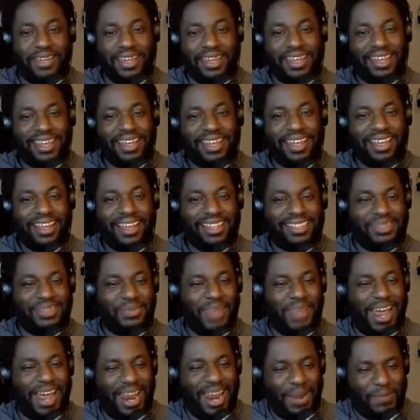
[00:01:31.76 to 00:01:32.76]
because wow. a
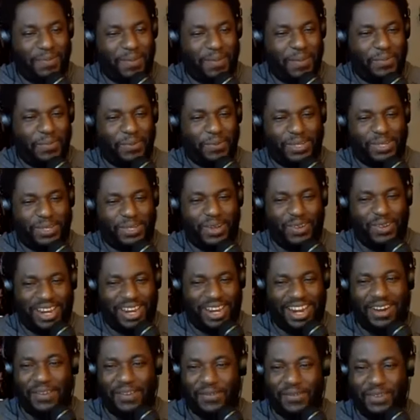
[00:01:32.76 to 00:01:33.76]
lot of people don't
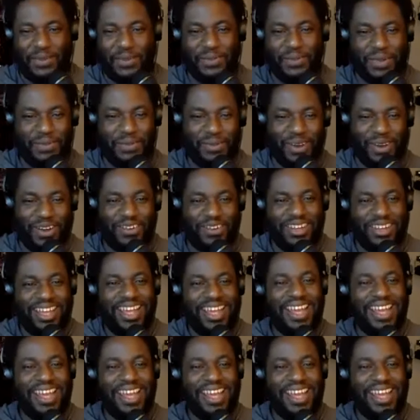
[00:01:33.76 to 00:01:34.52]
interview me, bro.